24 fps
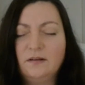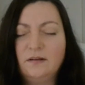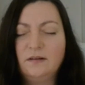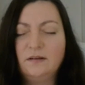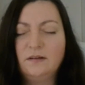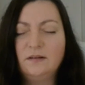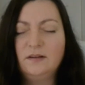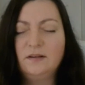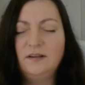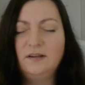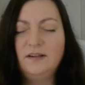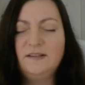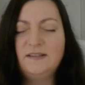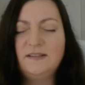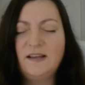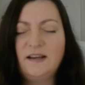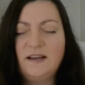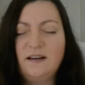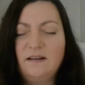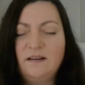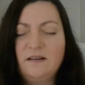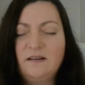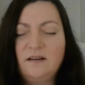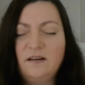He's
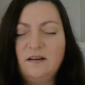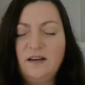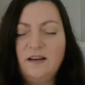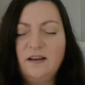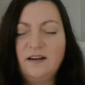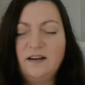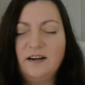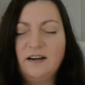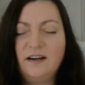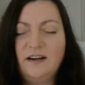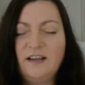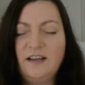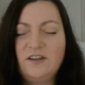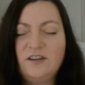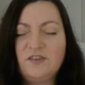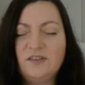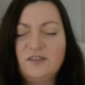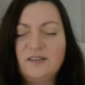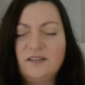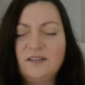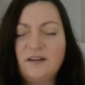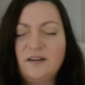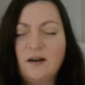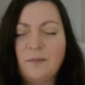saying
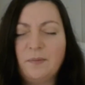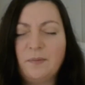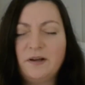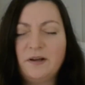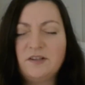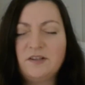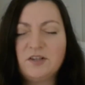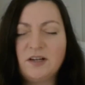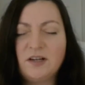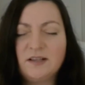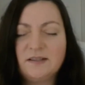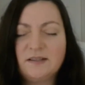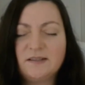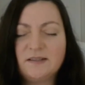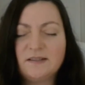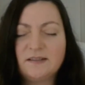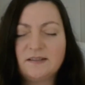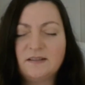incarnations are not by chance;